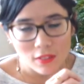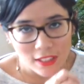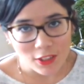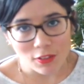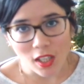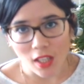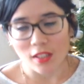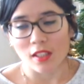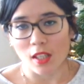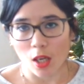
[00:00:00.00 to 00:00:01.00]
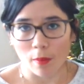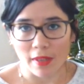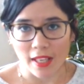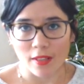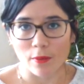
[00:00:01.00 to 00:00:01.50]
Disregard
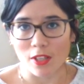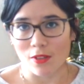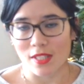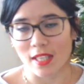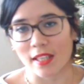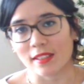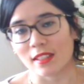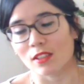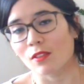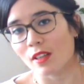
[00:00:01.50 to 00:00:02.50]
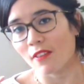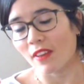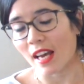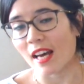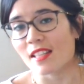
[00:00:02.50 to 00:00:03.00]
carbonate when you see it, as long if
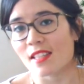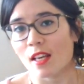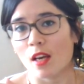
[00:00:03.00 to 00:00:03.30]
it has